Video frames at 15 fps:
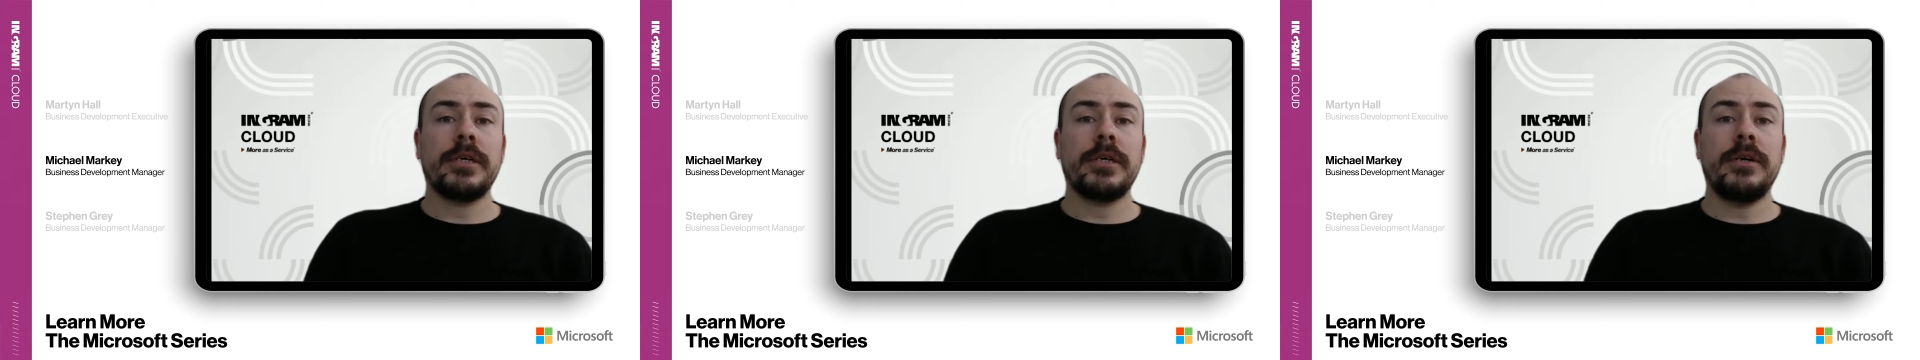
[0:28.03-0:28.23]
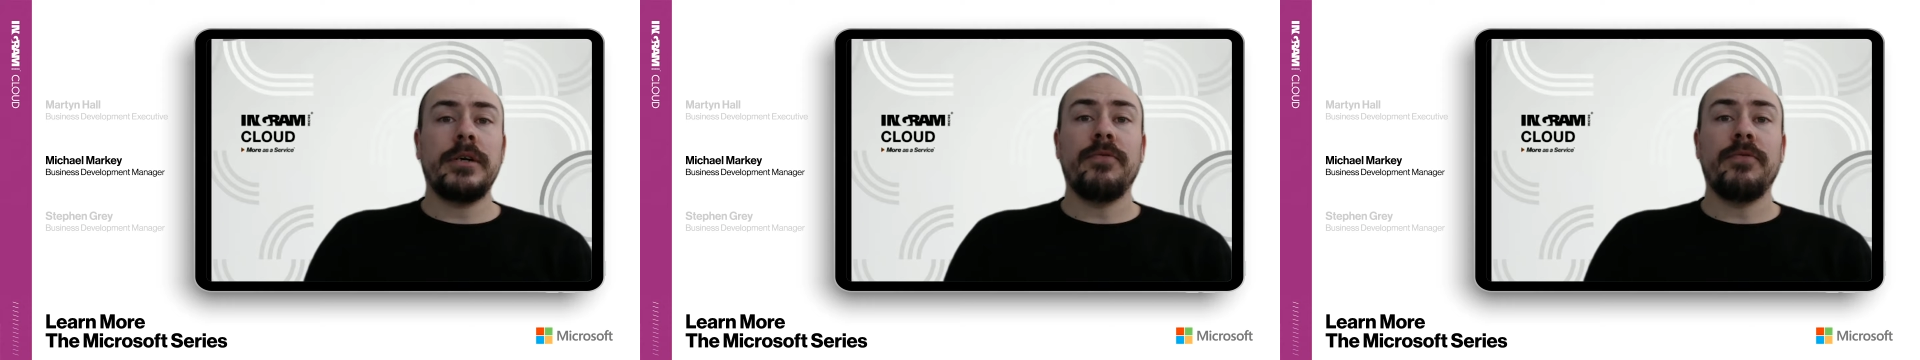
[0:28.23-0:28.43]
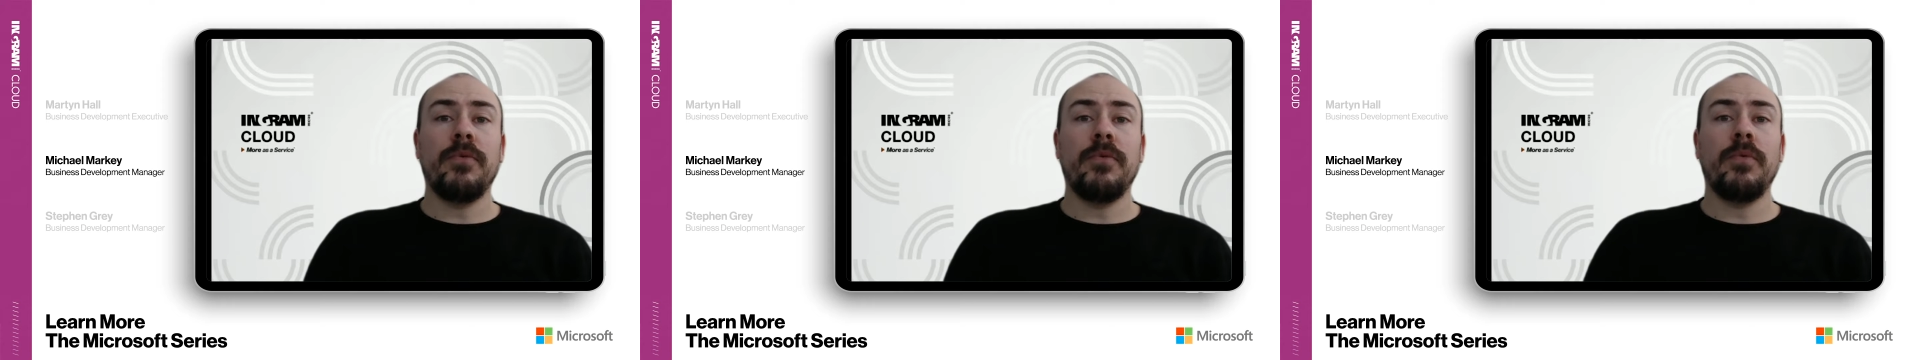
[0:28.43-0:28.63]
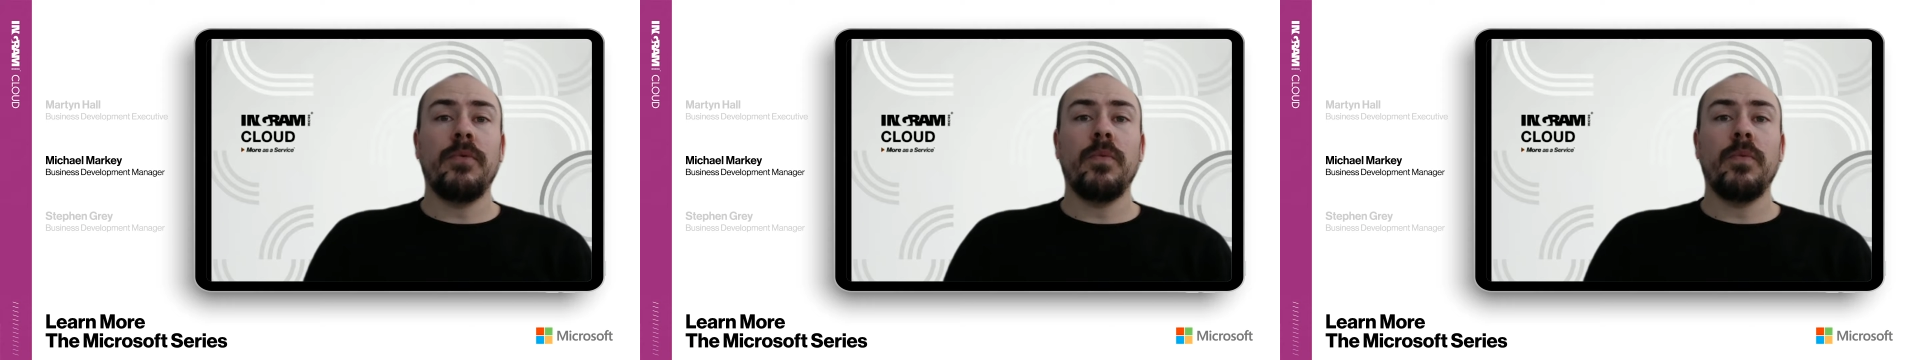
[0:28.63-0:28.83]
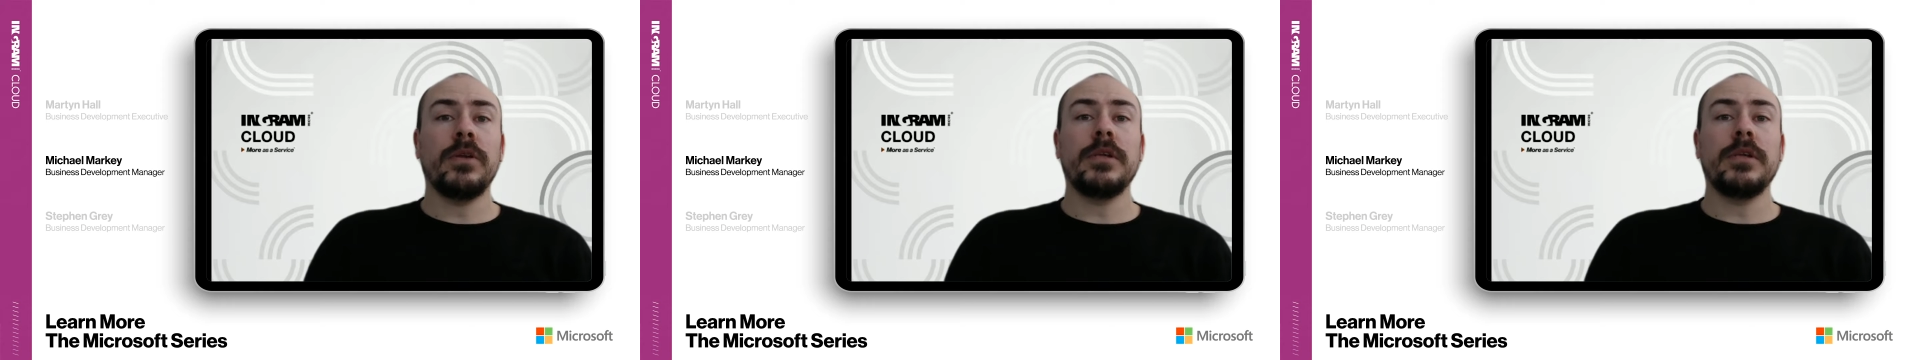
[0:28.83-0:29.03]
kind of
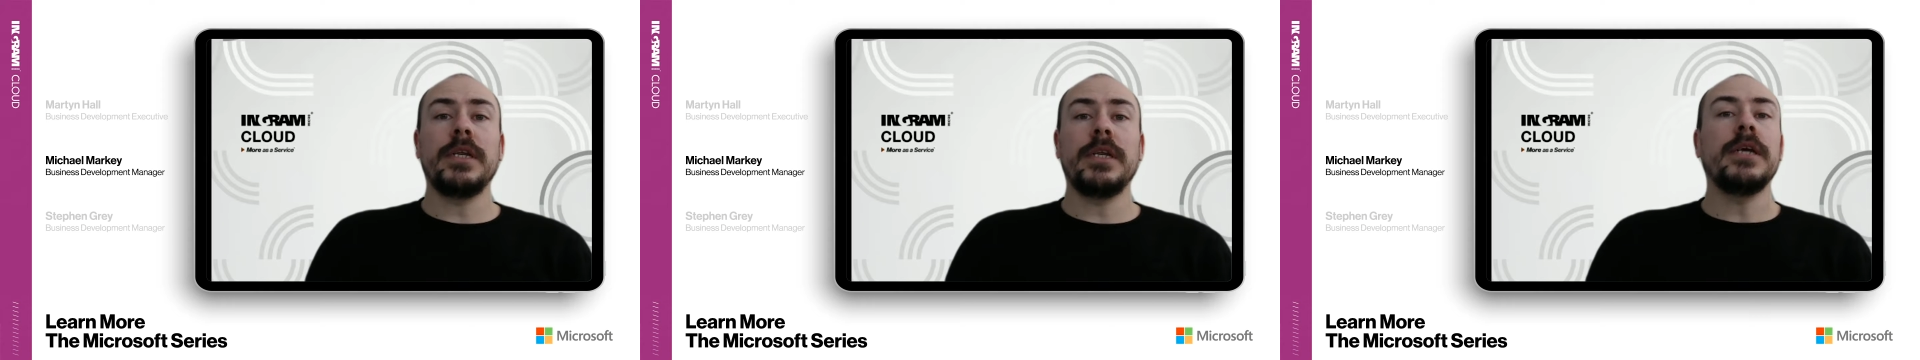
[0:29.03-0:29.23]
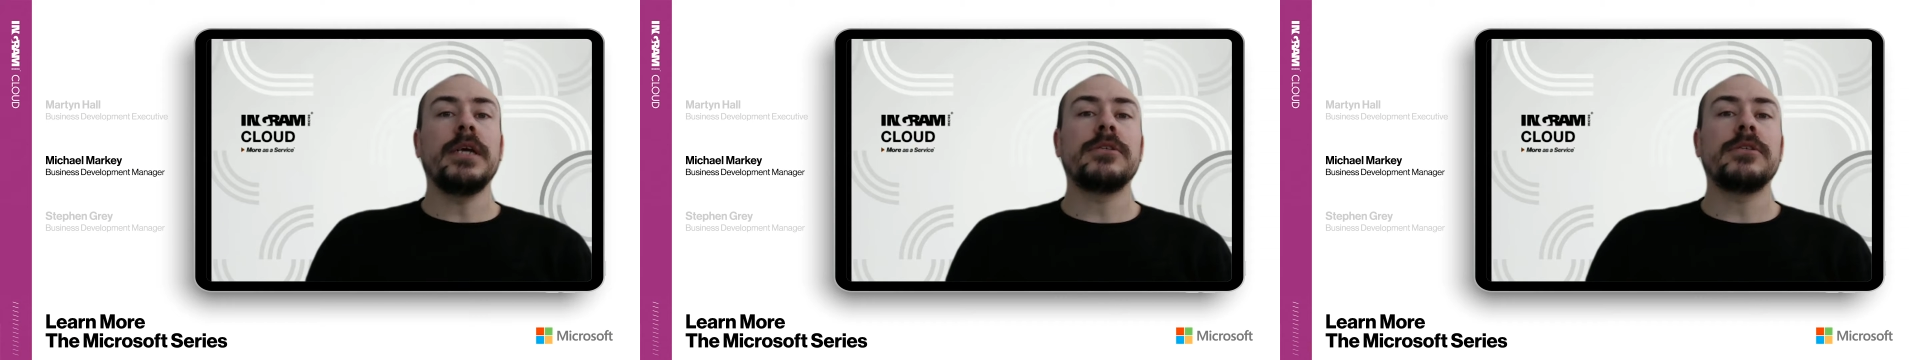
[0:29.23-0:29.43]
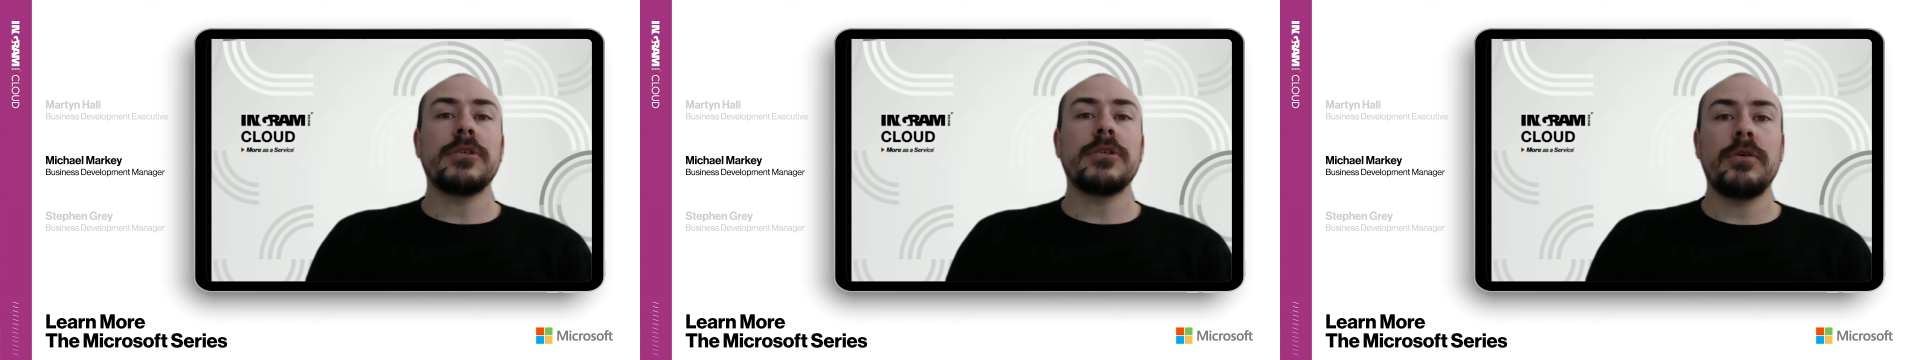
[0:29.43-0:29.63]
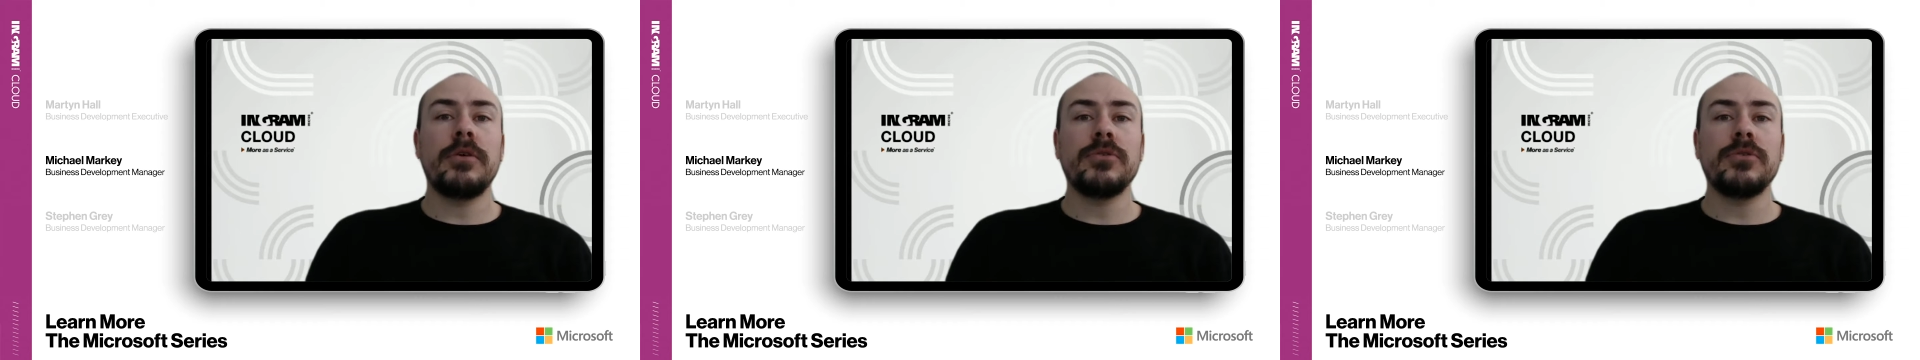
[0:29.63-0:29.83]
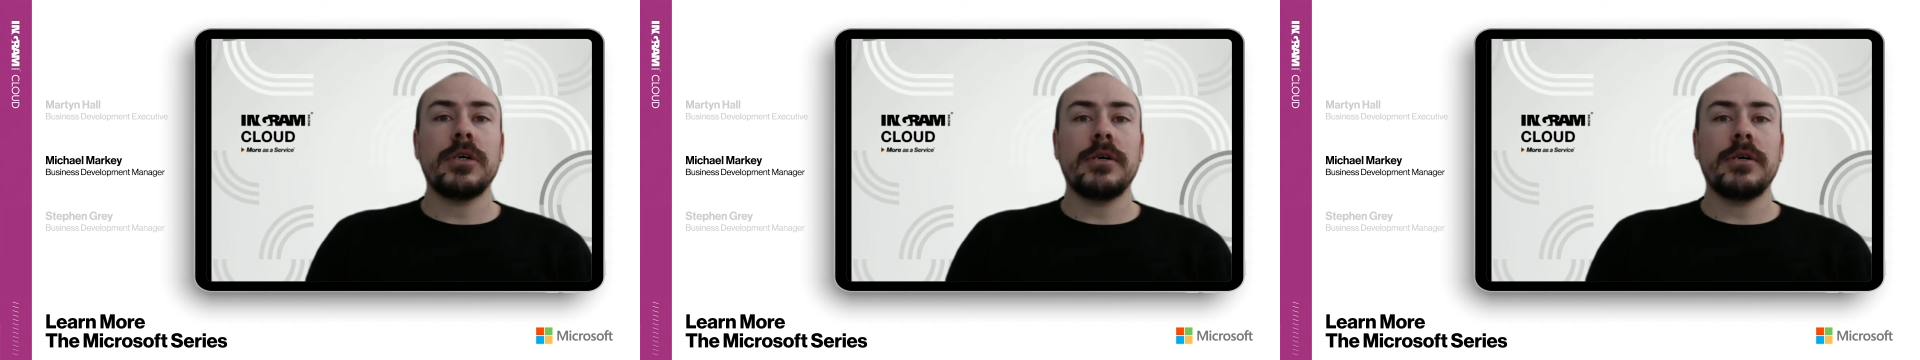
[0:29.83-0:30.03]
what the need to
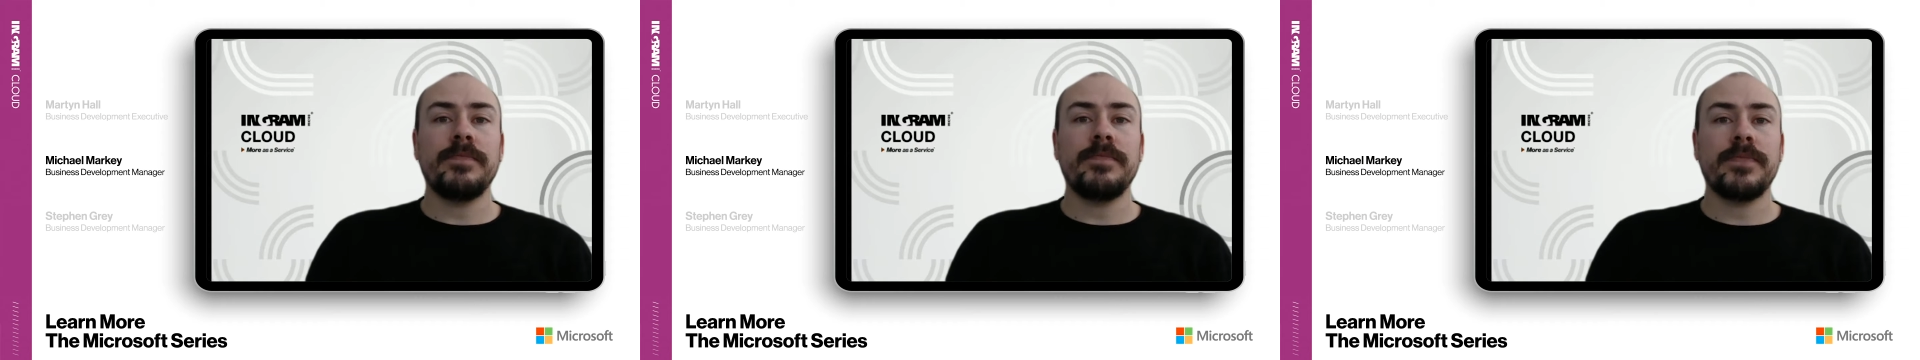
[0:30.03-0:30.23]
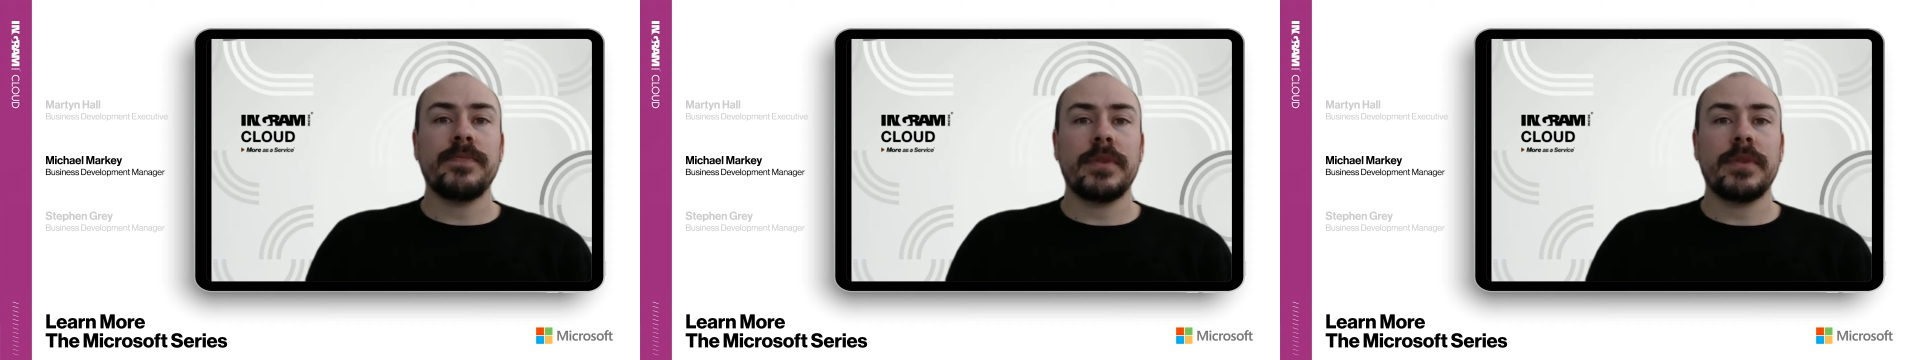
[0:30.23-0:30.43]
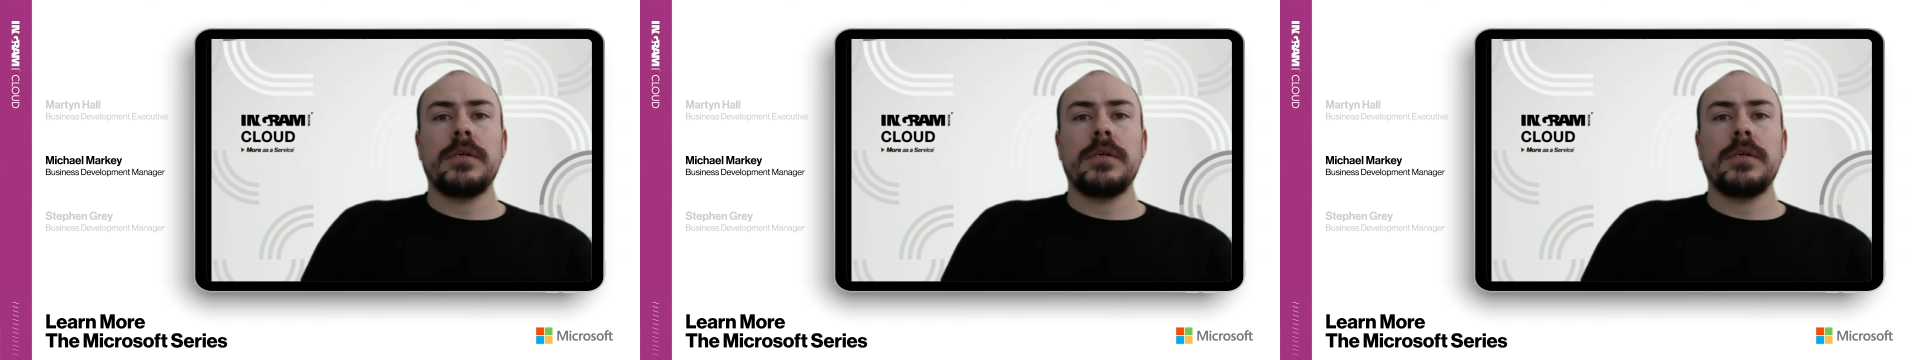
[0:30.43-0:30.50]
knows are.